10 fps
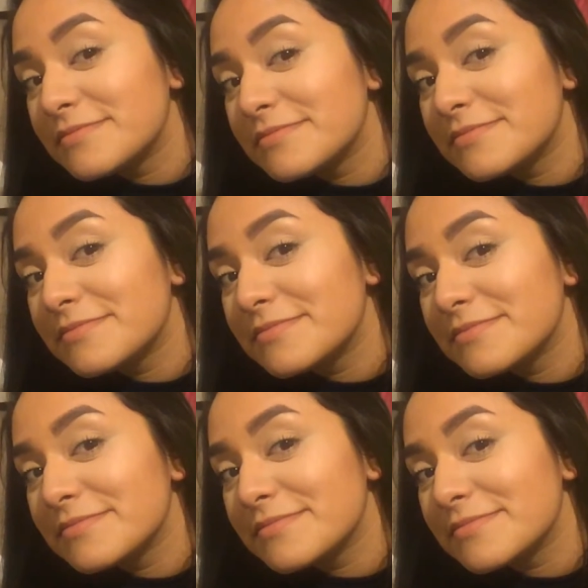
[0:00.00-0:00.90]

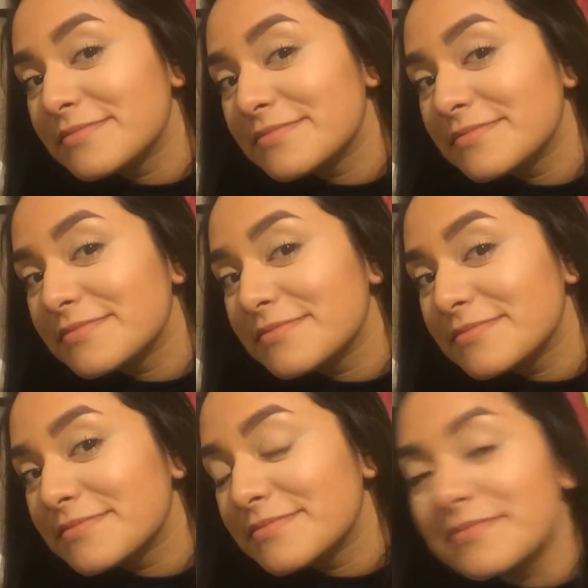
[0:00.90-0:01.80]

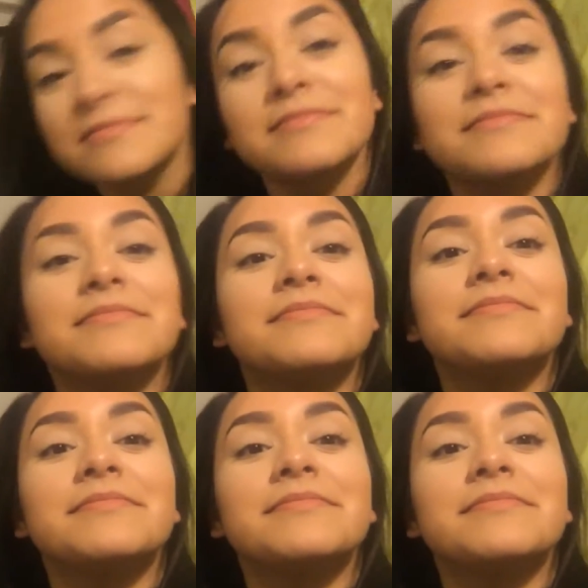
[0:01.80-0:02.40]
No one is speaking in this clip.